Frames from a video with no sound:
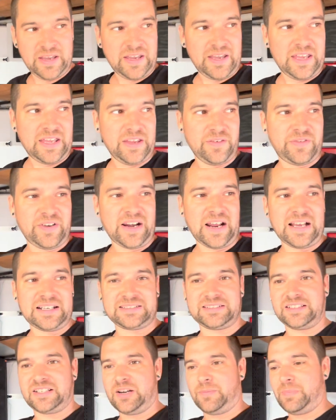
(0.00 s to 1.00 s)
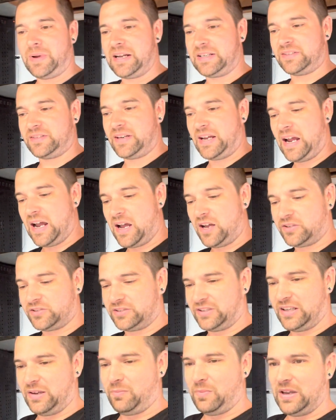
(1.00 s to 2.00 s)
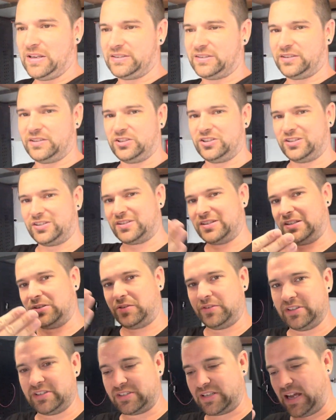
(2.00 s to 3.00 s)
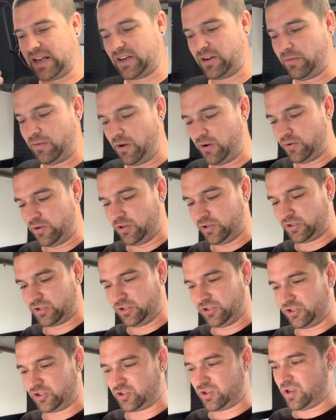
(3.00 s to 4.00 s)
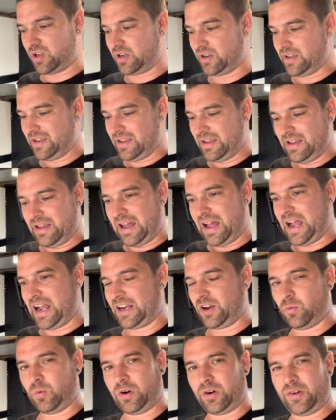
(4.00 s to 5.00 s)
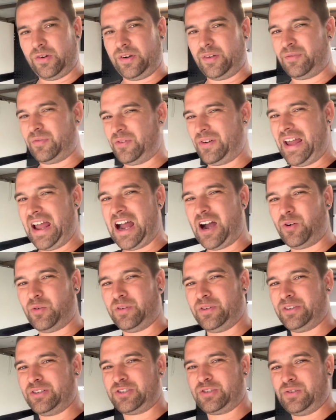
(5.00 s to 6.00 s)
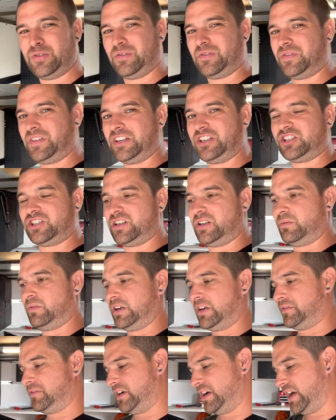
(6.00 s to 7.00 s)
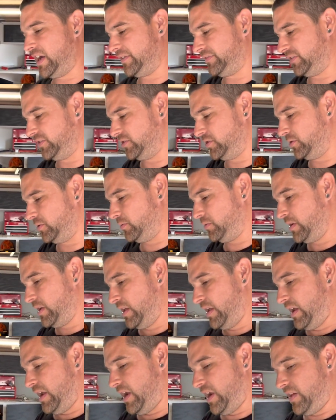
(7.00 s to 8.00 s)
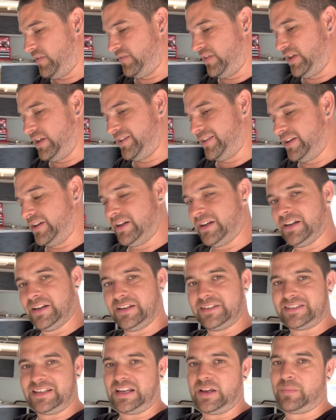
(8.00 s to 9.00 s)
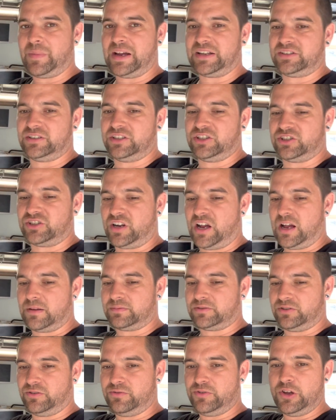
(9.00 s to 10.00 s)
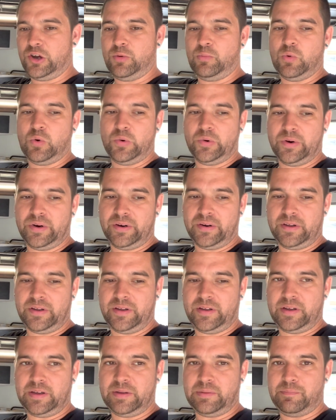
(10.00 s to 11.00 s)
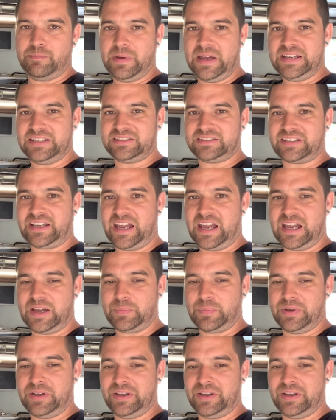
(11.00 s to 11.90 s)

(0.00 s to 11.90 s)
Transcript: if it has to come back to the house, it can basically just sit on the side of the road, hook to the truck. I can work on it for an hour or two, finish up whatever I have to do, and then take it back to the shop. So no more base camp